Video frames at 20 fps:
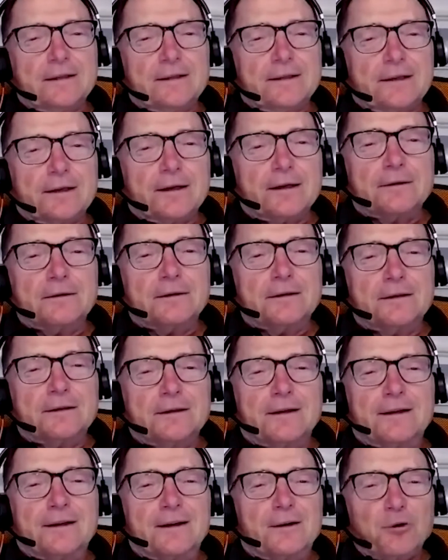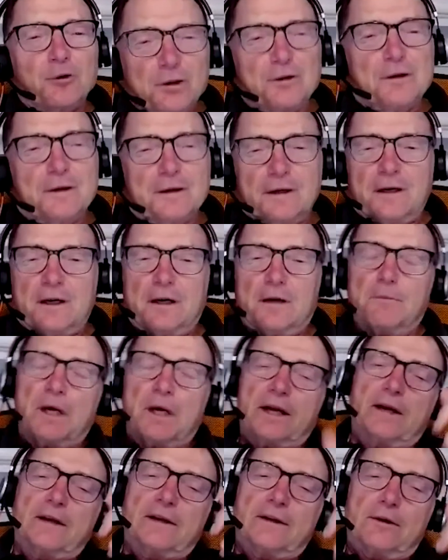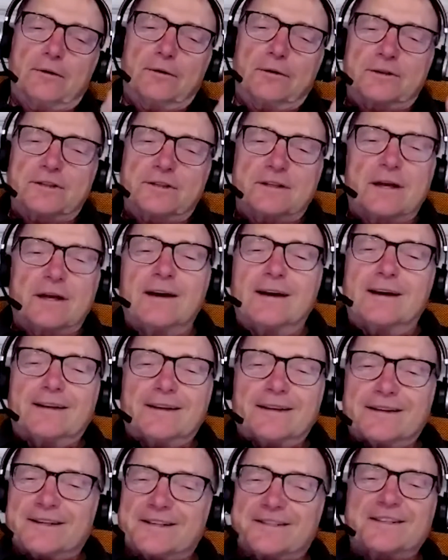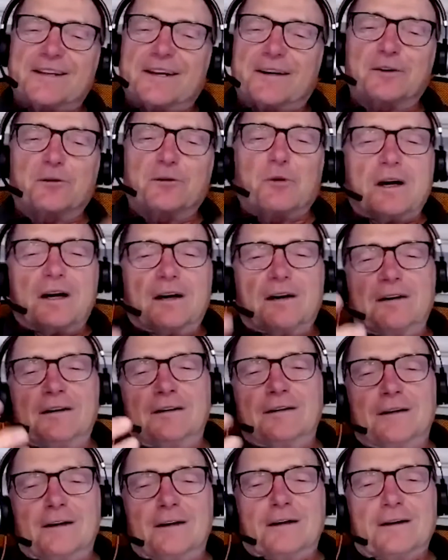Am I going to use the stairwell